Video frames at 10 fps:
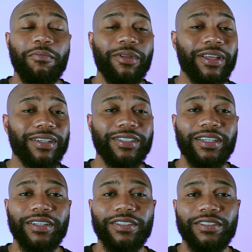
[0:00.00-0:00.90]
But like I
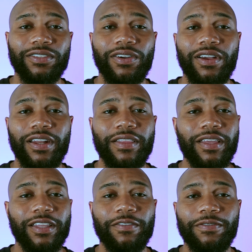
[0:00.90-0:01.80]
said, it's a start, and I
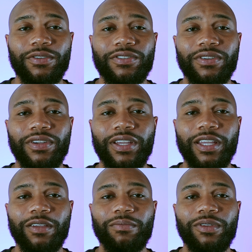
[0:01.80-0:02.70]
think in the future it
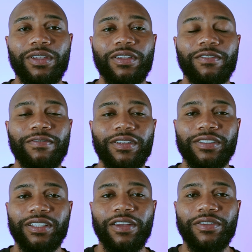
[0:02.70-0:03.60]
could be
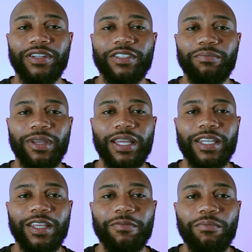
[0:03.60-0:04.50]
fleshed out and
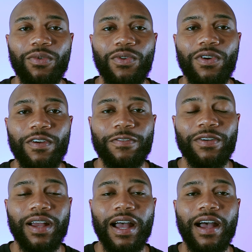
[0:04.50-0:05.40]
expanded more
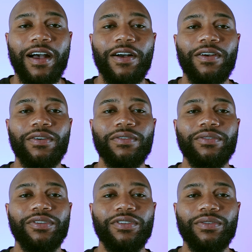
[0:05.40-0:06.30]
for how
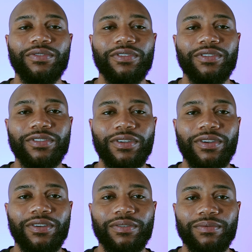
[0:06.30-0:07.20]
users
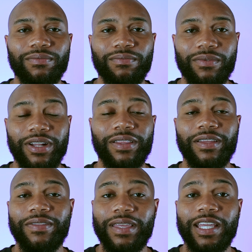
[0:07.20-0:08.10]
are really
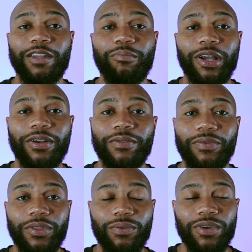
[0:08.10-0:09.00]
thinking about
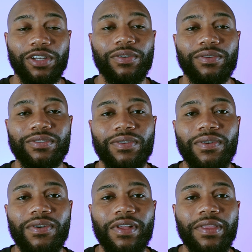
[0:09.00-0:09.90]
the windows
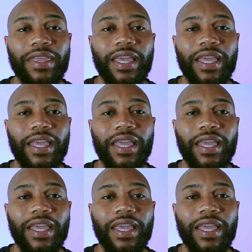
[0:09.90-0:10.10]
on